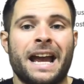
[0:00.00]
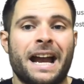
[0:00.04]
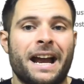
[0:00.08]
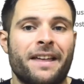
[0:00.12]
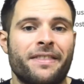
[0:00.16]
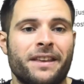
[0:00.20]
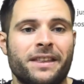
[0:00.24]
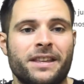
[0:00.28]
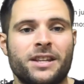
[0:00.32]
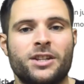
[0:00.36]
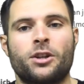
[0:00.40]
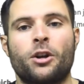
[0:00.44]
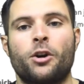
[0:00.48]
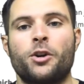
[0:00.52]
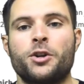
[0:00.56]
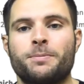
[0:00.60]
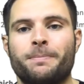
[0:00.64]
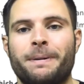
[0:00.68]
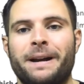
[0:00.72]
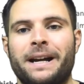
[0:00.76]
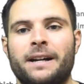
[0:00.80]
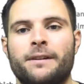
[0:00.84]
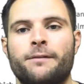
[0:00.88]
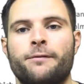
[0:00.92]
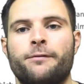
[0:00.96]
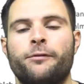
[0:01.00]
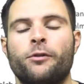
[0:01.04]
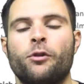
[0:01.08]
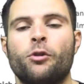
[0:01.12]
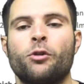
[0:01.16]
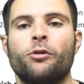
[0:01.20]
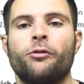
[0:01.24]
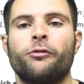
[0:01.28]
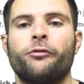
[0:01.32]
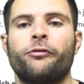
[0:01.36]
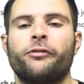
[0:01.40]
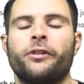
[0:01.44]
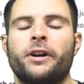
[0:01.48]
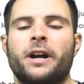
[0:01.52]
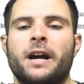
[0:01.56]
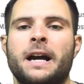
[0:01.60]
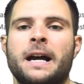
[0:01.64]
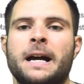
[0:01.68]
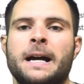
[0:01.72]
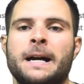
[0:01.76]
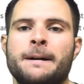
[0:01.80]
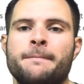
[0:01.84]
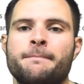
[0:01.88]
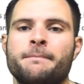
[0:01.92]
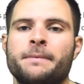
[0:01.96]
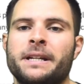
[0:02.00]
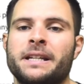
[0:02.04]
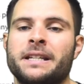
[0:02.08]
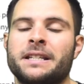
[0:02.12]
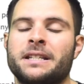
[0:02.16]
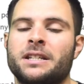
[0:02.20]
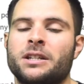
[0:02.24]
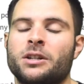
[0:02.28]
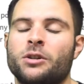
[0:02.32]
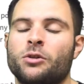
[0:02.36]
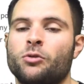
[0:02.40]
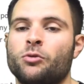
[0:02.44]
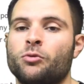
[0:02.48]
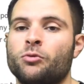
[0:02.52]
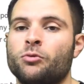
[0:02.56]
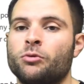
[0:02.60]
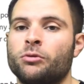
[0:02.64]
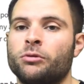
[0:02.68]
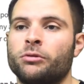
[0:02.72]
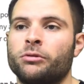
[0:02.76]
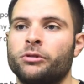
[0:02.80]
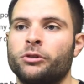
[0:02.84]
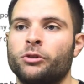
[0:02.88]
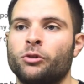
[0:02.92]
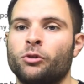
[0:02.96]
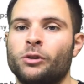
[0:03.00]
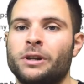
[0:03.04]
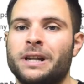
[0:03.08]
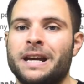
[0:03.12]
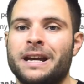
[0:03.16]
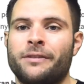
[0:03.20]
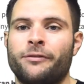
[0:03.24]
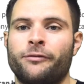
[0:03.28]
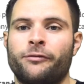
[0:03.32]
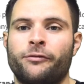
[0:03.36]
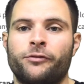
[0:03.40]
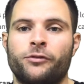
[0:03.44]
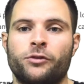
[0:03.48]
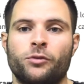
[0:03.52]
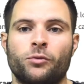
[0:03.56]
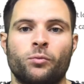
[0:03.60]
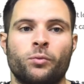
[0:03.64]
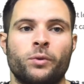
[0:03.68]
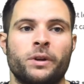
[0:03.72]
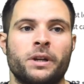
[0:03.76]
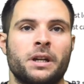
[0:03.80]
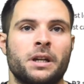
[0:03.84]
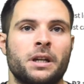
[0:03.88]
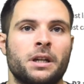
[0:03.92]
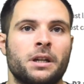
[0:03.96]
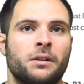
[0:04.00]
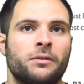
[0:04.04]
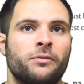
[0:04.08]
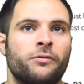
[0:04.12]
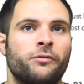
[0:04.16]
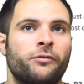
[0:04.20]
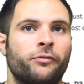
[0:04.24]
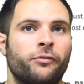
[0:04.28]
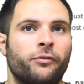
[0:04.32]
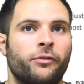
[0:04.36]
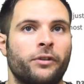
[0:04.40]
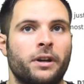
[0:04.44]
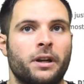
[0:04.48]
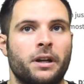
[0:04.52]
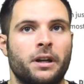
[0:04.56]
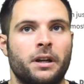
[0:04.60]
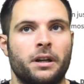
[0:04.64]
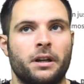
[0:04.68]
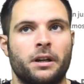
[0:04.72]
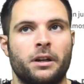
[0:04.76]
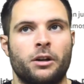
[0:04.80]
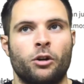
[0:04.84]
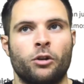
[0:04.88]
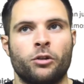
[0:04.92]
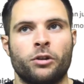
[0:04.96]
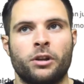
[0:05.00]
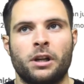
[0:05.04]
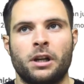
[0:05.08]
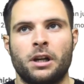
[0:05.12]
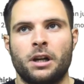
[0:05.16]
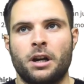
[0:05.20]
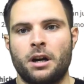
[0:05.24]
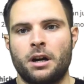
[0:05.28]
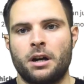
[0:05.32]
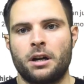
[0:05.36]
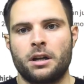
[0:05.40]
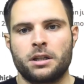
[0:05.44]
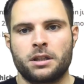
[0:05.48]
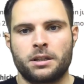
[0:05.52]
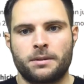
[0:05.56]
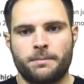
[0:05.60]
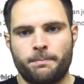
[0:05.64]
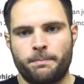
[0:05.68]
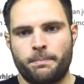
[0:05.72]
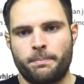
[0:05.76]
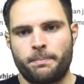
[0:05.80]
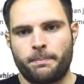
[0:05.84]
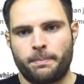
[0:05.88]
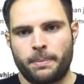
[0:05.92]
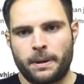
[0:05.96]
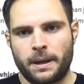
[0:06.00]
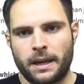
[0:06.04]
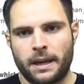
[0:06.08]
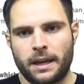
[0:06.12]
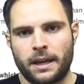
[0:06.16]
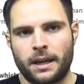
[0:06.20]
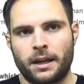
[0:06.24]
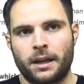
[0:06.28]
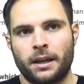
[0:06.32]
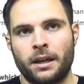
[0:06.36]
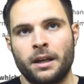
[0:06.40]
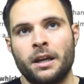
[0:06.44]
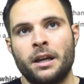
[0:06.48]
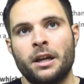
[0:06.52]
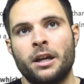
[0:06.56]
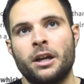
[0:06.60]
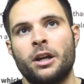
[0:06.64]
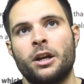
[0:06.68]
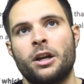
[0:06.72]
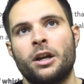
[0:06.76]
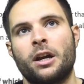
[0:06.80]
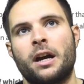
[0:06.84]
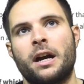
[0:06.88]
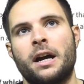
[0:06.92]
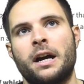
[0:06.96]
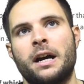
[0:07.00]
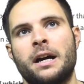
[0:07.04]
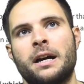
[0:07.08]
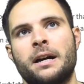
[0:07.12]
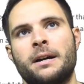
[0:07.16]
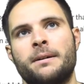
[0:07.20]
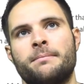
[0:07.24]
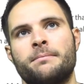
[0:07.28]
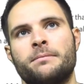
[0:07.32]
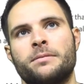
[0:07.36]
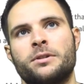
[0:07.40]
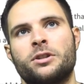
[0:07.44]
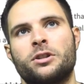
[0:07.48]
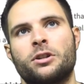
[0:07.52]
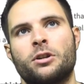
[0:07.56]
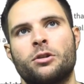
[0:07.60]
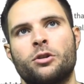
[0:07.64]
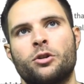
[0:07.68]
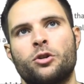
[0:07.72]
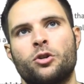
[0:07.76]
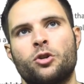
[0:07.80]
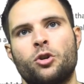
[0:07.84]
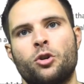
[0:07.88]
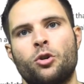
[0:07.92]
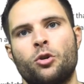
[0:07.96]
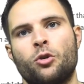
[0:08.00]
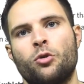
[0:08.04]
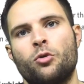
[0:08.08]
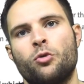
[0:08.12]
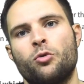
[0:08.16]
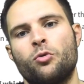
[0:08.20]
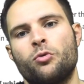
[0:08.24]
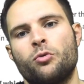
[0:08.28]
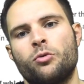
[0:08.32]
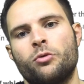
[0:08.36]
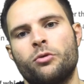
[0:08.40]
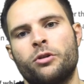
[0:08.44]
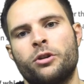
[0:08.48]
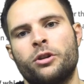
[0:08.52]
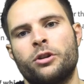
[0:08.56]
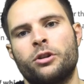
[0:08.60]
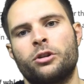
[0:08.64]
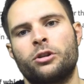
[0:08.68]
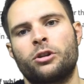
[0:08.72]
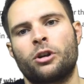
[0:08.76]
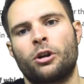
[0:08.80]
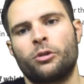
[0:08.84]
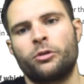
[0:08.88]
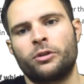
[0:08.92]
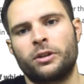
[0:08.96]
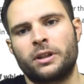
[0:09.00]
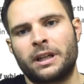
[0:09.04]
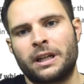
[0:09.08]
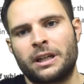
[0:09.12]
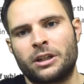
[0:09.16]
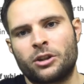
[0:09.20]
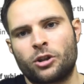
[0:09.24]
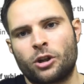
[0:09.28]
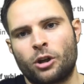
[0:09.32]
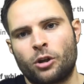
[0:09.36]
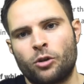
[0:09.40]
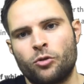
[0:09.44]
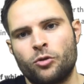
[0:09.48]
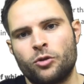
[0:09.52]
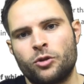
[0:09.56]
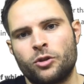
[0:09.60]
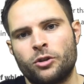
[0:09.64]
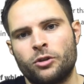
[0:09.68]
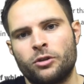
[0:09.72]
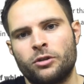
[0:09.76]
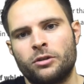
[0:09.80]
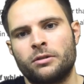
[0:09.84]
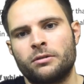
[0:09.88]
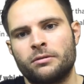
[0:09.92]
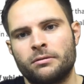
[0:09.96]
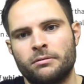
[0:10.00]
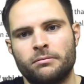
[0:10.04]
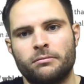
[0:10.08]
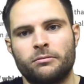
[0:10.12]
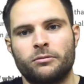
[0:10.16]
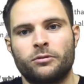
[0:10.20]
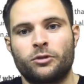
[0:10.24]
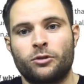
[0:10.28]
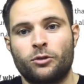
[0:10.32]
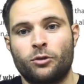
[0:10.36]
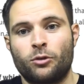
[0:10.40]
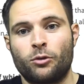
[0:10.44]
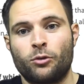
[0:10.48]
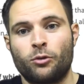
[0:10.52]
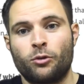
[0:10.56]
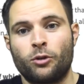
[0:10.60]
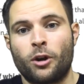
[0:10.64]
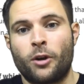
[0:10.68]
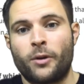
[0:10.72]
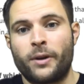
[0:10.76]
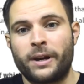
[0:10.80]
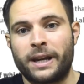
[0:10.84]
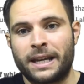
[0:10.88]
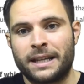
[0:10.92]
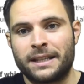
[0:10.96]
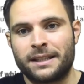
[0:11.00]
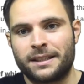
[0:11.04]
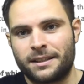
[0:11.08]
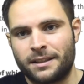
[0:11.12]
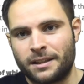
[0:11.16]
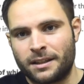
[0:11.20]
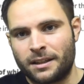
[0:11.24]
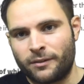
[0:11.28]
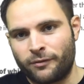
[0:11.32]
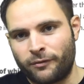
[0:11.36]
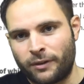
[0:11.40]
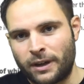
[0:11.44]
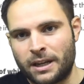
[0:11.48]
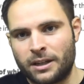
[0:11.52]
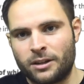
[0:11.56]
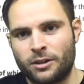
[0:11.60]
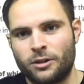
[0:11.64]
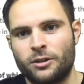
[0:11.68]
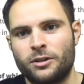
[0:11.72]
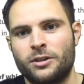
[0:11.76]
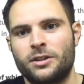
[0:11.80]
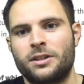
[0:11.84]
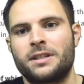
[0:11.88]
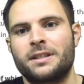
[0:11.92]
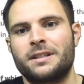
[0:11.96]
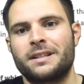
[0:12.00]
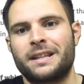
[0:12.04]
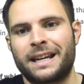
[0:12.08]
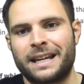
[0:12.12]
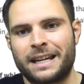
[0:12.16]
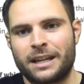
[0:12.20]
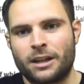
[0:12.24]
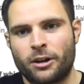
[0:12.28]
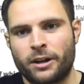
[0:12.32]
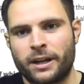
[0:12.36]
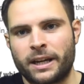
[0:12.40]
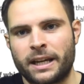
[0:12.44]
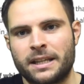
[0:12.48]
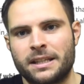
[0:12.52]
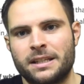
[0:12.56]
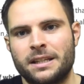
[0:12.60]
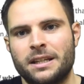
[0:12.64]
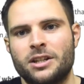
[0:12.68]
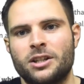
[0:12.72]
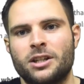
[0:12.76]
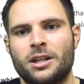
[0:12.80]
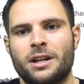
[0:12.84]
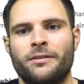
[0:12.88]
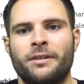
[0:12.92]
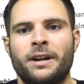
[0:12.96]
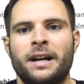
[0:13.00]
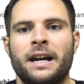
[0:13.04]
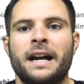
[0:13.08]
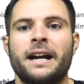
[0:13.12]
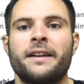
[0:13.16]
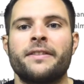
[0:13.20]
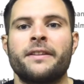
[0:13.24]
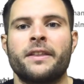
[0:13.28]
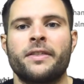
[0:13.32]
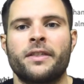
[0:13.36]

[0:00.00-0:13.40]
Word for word: and then this goes back and forth until you're left with on the last pick. So the 2 that don't get chosen to go against the defenders, they go against each other, and